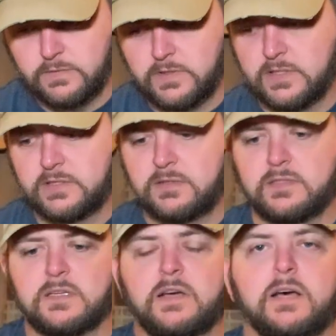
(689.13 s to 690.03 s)
of this
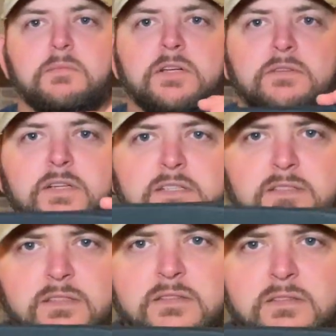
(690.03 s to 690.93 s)
because I'm
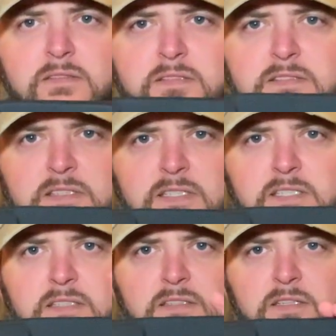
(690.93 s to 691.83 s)
interested to
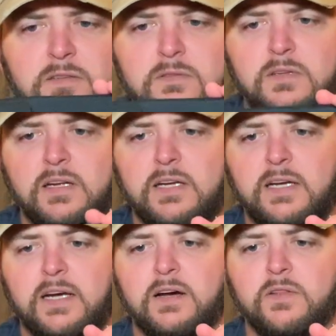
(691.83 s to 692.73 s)
see, you know,
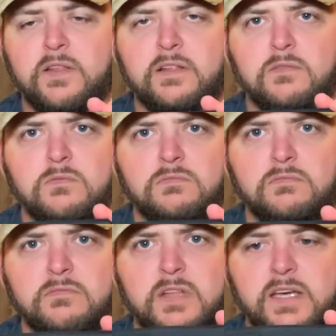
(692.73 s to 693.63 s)
how
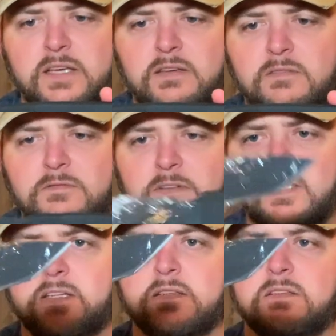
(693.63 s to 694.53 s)
they
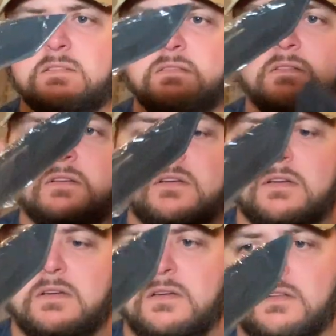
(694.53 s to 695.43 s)
inflated
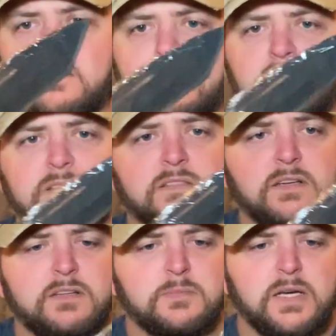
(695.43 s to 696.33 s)
this. It's
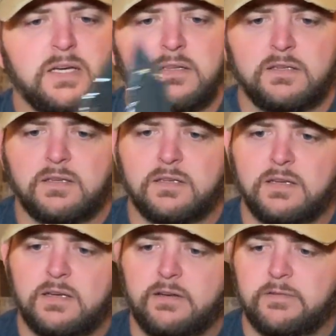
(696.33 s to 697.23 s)
not a bad looking
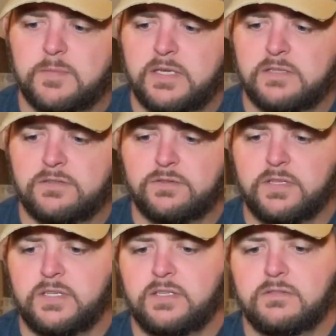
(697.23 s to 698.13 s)
knife. I mean, it's
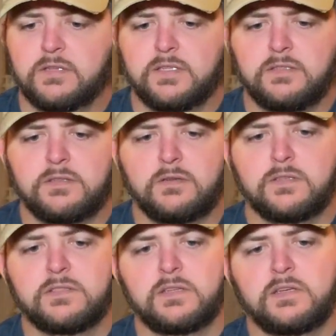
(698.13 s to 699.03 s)
straight, right? So it's